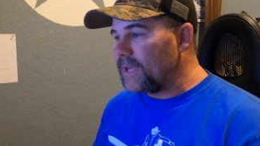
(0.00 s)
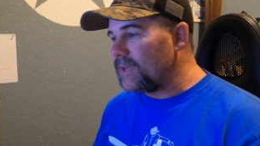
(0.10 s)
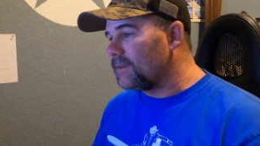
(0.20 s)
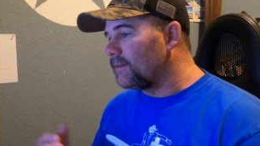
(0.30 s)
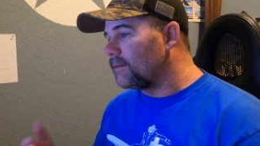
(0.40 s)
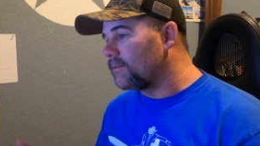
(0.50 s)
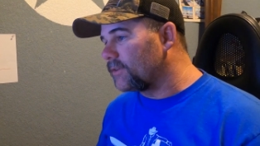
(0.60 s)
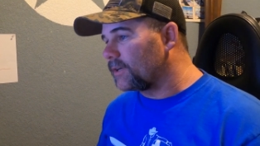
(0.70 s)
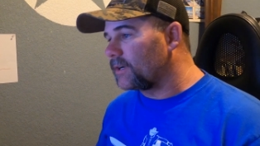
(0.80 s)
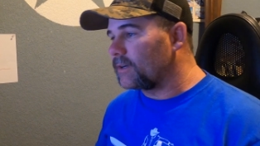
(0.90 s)
peat,
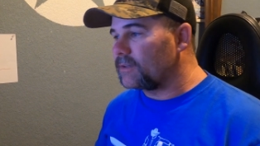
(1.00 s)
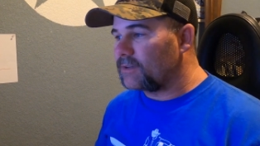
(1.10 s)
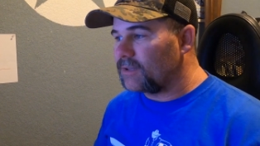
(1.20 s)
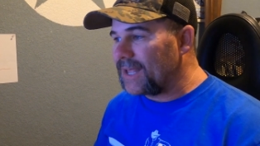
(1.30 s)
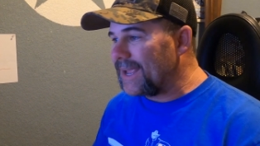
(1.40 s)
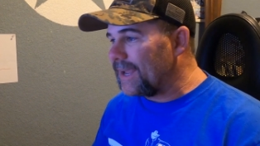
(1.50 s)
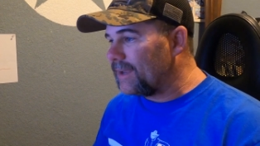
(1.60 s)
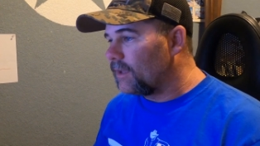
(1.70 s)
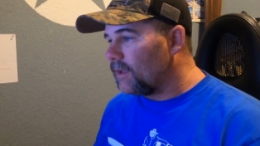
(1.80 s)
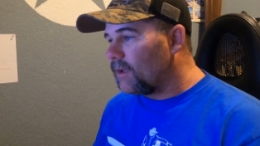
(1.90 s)
dirt,
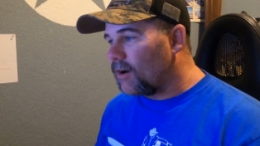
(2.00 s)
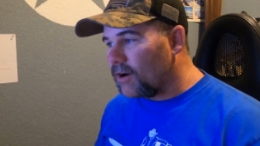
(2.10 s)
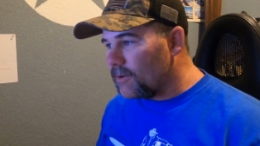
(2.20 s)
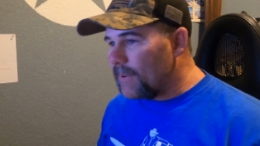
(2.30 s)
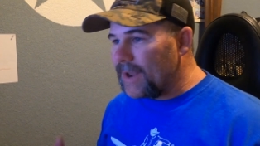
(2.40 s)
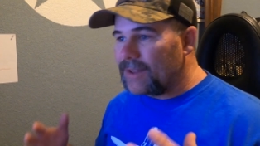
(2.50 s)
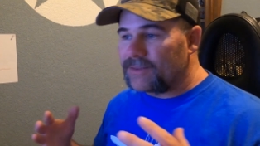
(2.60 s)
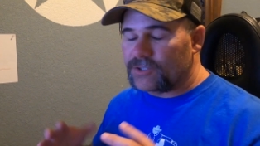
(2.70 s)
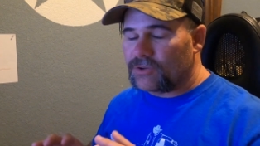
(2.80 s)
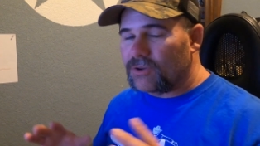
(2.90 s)
clay, hard
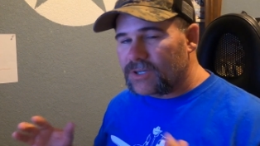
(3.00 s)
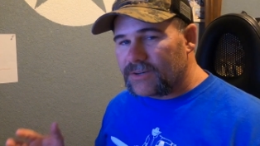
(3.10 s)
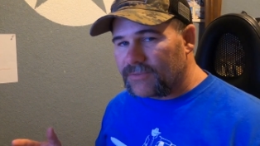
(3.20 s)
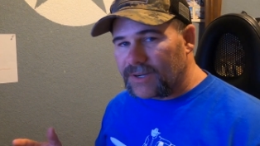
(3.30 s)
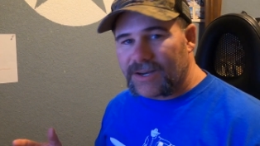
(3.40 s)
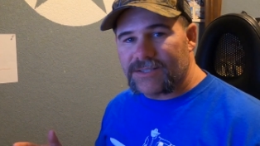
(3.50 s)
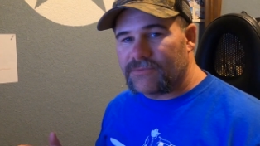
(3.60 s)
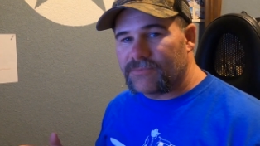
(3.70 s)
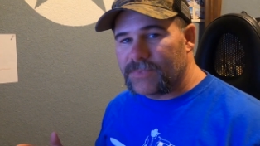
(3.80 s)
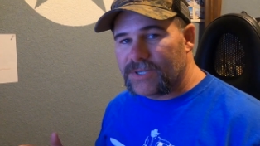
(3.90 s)
pan, there's all different
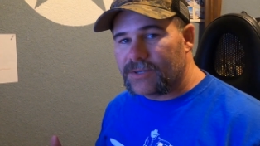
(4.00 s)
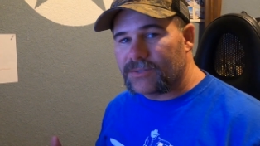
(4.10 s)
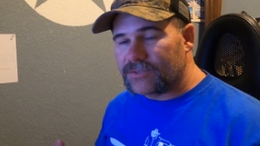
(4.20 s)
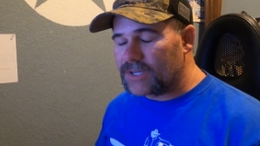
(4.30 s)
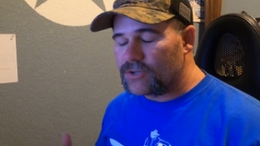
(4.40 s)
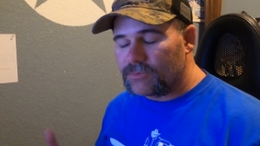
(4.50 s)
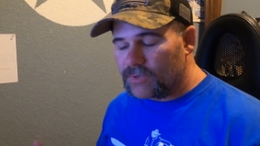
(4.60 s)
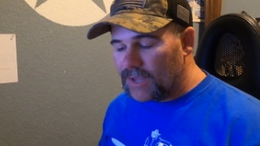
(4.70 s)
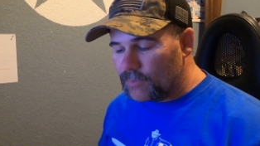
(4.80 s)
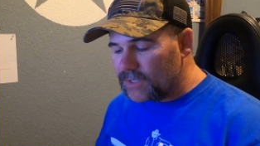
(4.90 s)
kinds of materials
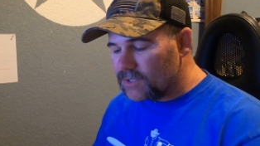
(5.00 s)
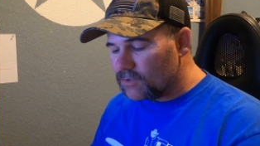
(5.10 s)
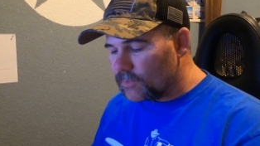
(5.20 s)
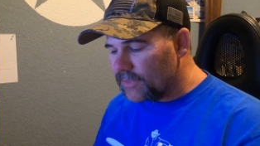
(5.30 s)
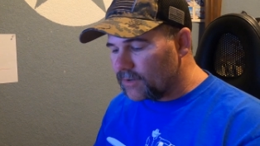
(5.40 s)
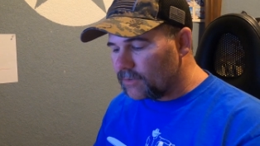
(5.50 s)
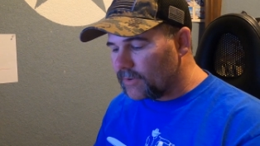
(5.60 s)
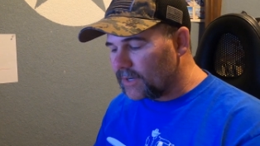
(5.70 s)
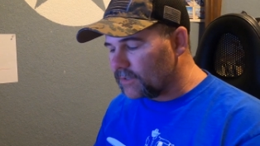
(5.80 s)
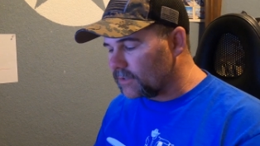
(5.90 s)
that we deal with on a
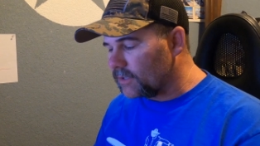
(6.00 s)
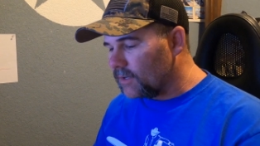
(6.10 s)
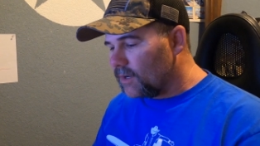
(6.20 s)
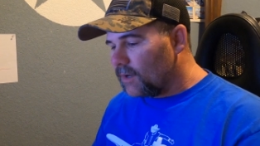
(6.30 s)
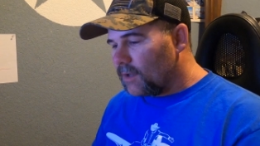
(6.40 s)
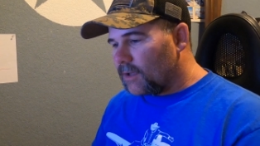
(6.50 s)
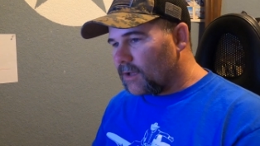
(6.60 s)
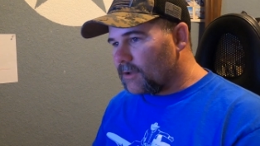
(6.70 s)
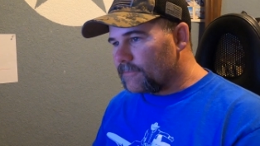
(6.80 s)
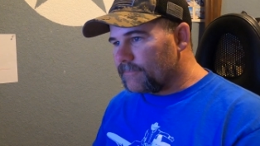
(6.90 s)
regular.
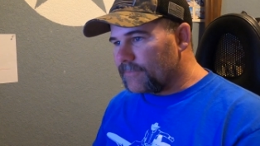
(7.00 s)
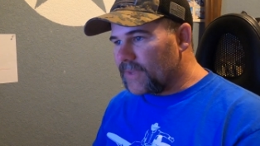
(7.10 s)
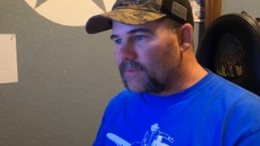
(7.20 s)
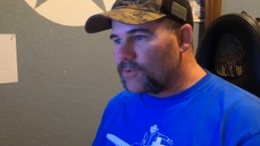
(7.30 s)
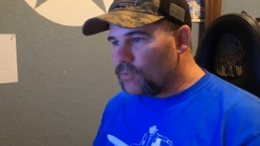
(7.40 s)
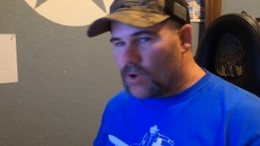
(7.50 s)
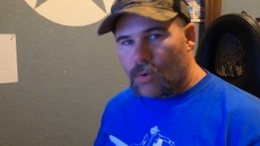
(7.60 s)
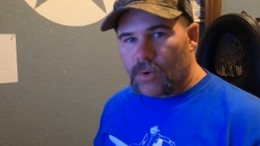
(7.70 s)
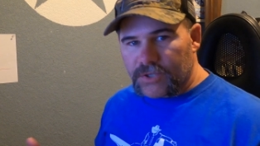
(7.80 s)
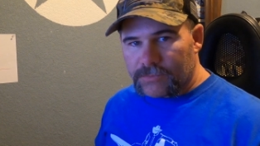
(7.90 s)
If you
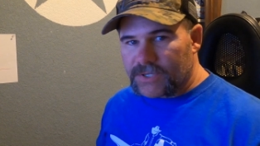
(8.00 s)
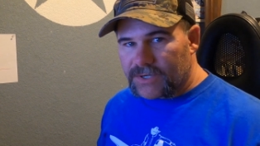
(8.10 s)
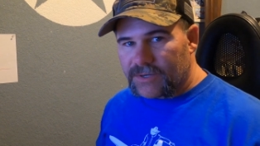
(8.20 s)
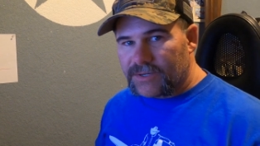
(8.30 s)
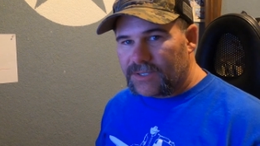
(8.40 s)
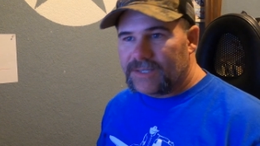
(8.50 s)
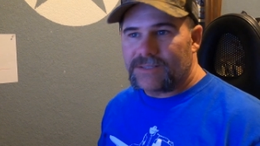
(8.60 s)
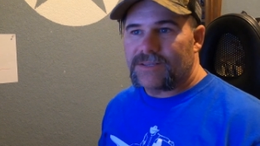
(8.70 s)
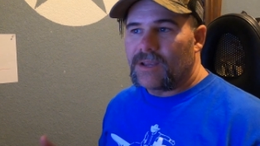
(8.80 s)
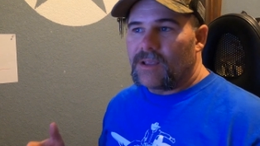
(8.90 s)
know what your material
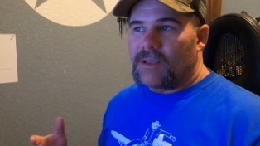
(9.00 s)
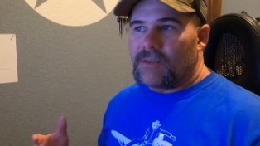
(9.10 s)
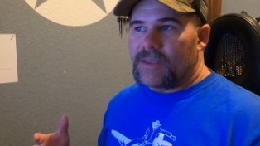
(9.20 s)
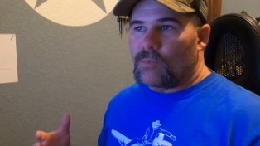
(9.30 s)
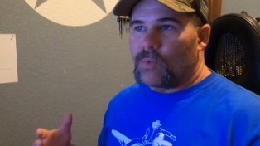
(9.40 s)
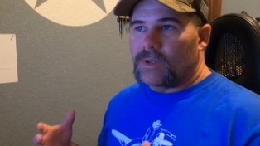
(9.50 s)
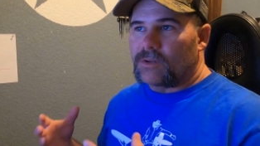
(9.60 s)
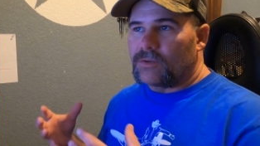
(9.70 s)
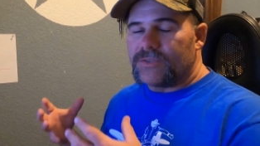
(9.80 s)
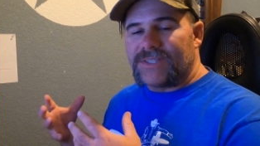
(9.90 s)
is, it
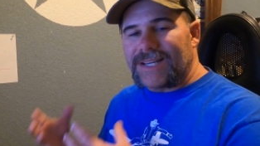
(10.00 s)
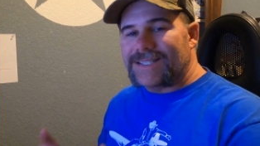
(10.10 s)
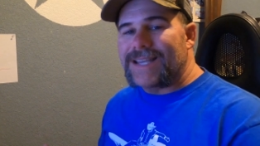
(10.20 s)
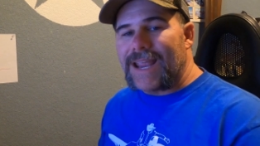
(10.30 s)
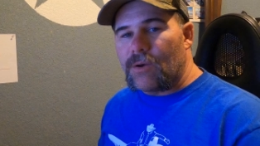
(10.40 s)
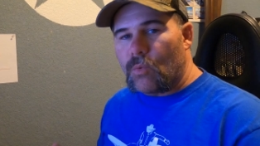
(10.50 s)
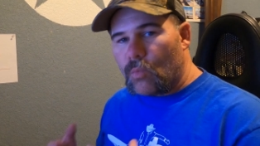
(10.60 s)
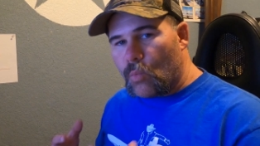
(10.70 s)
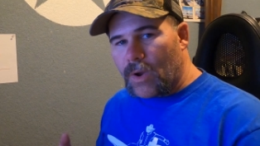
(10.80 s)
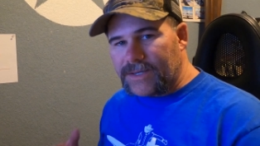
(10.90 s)
will dictate
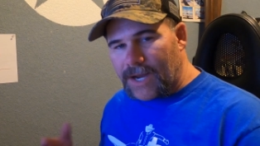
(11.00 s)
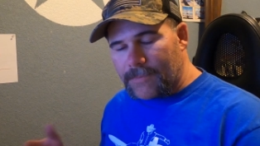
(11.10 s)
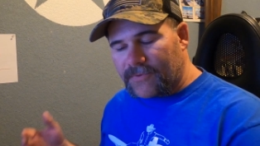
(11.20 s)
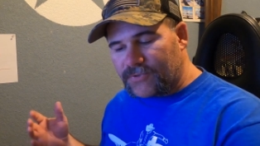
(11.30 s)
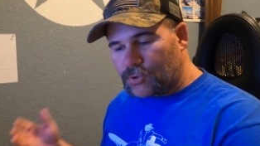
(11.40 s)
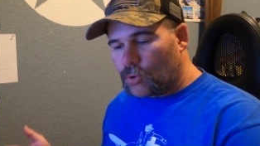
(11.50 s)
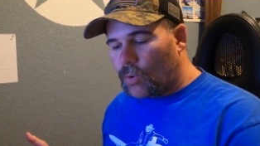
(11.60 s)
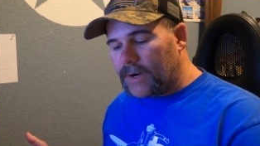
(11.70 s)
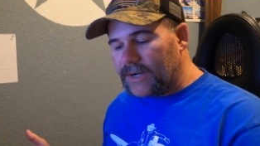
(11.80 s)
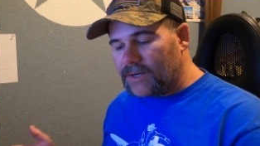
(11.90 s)
what type of
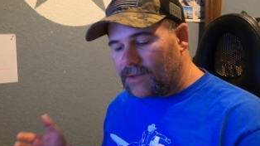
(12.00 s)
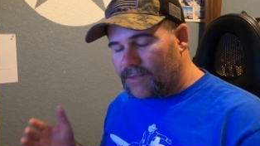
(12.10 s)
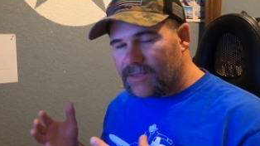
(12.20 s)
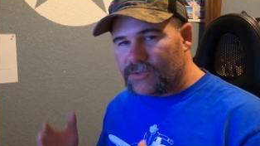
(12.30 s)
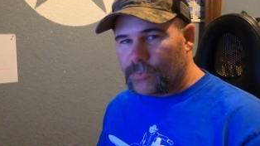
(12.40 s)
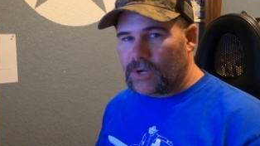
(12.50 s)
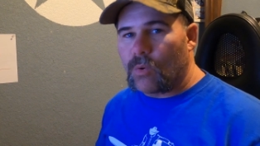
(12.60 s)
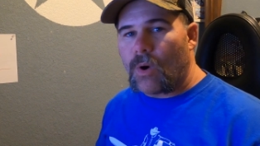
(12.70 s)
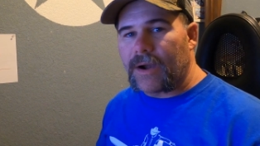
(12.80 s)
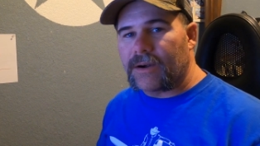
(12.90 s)
shoring is
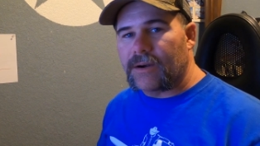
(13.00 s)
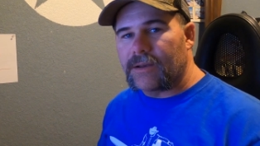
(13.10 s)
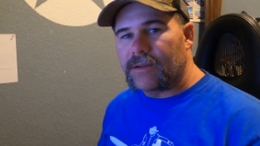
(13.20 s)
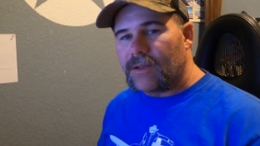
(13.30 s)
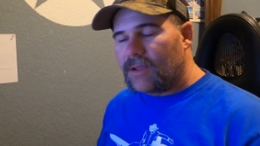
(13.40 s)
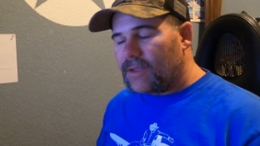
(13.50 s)
required.